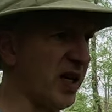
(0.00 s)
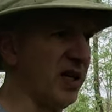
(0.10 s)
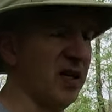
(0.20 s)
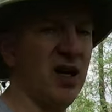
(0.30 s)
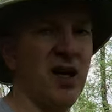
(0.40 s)

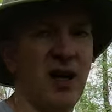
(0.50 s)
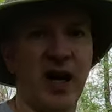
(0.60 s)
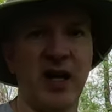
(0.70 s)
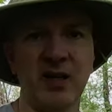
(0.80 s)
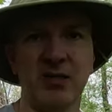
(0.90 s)
kit.
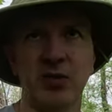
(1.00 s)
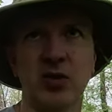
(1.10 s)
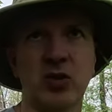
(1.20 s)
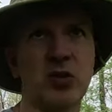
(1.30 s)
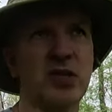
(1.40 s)
And
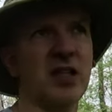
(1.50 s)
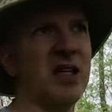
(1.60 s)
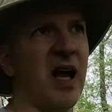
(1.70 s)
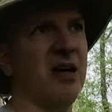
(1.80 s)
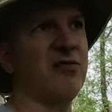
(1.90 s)
using
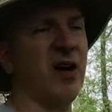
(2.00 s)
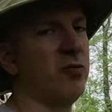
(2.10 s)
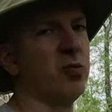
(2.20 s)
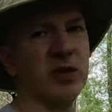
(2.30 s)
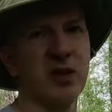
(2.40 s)
the end
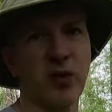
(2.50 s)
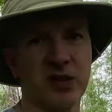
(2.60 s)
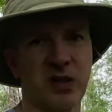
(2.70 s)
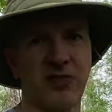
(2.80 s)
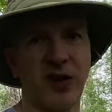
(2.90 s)
fed really
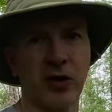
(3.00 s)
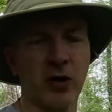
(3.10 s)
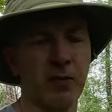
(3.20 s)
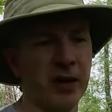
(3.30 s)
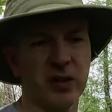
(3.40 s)
wasn't a fair
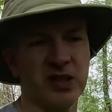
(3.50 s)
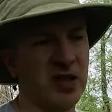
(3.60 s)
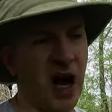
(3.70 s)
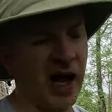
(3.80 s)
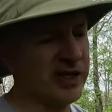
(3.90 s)

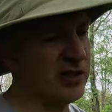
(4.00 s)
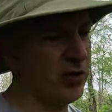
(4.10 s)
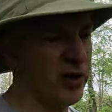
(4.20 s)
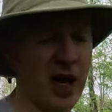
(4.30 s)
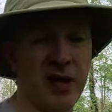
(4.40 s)
comparison. I
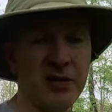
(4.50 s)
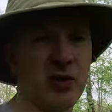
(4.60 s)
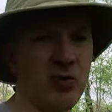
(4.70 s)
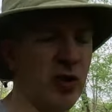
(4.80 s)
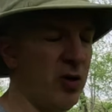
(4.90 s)
know that,
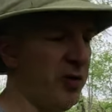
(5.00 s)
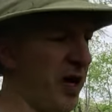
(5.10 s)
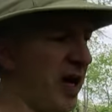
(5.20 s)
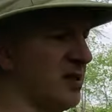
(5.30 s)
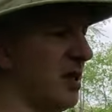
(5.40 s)
you know
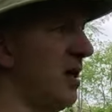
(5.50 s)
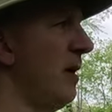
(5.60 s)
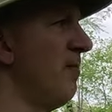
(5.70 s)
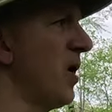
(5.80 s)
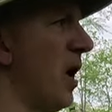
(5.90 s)
that.
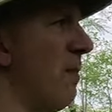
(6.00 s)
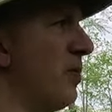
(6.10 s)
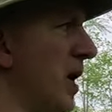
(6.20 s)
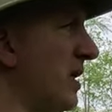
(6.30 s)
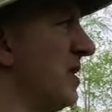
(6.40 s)
Um,
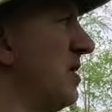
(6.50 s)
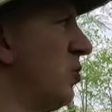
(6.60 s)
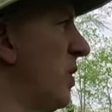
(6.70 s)
but I did